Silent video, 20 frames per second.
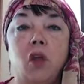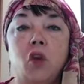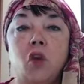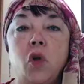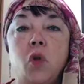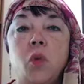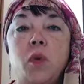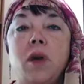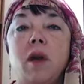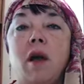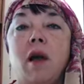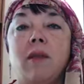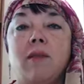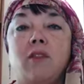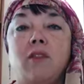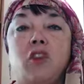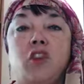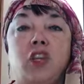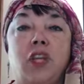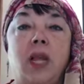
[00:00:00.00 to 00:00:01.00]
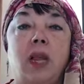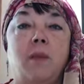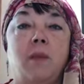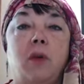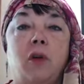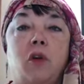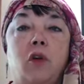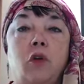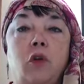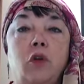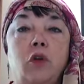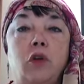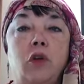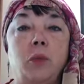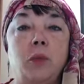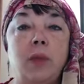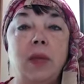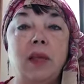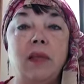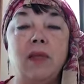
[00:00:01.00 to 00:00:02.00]
Nor would aught of shame accrue to
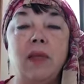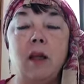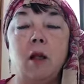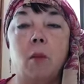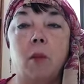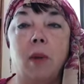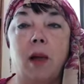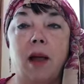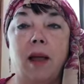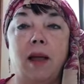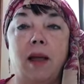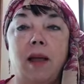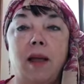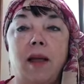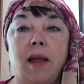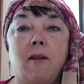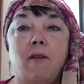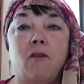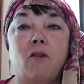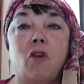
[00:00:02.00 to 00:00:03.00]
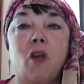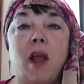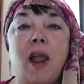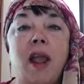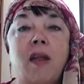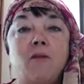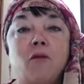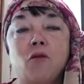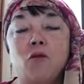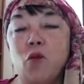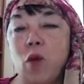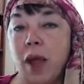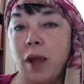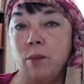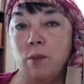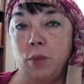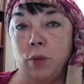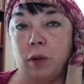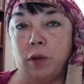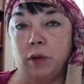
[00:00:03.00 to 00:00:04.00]
me thereby, for I have
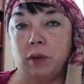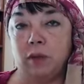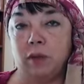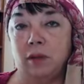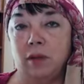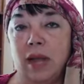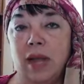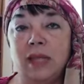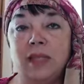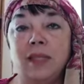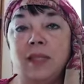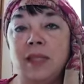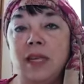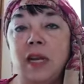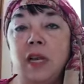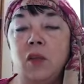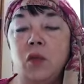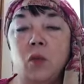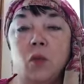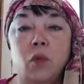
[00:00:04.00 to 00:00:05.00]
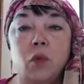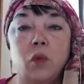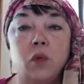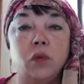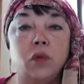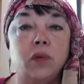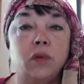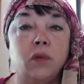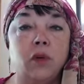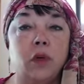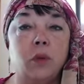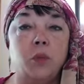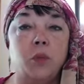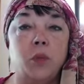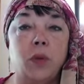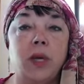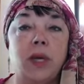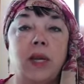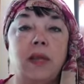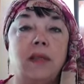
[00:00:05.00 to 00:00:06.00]
read books and studied the rules of good
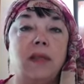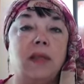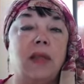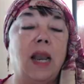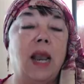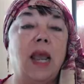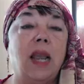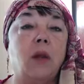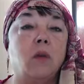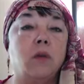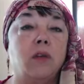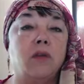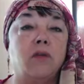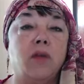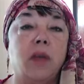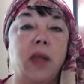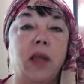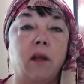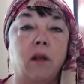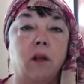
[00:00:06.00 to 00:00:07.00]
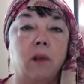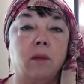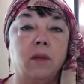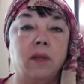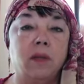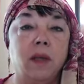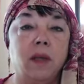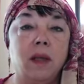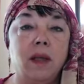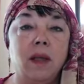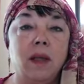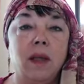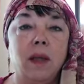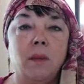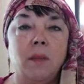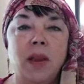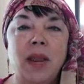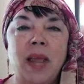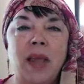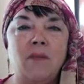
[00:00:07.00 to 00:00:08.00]
breeding in the language of the Arabs.
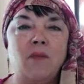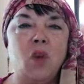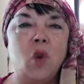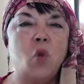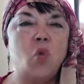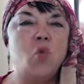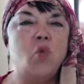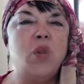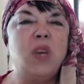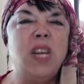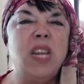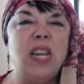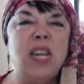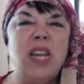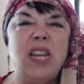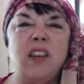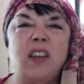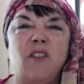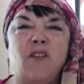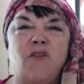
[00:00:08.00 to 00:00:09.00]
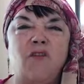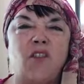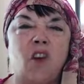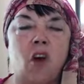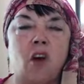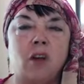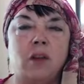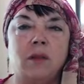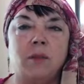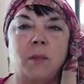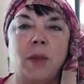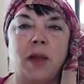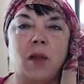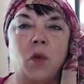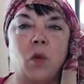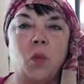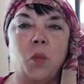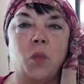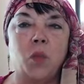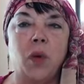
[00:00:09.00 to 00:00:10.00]
But I have no need to vaunt my
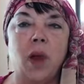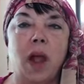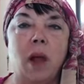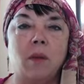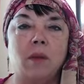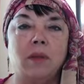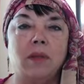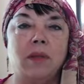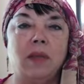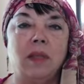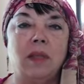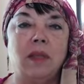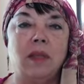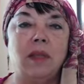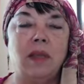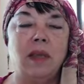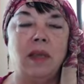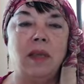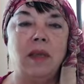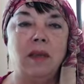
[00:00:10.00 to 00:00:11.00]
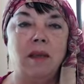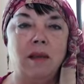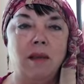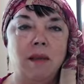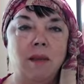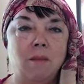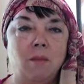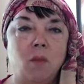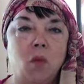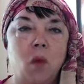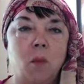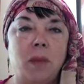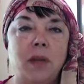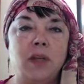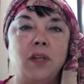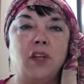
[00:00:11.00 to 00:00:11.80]
own prowess to thee, more by